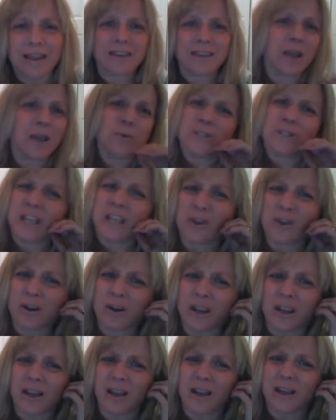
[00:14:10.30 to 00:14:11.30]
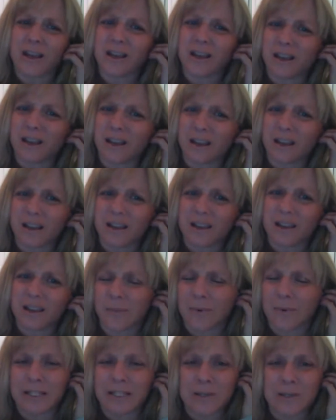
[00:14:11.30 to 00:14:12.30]
was either...
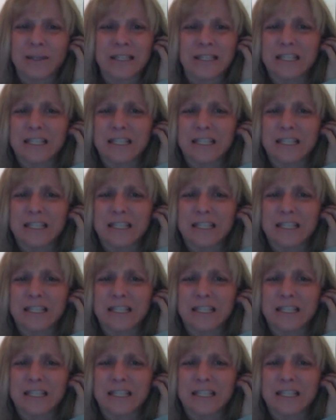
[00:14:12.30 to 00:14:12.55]
That must have been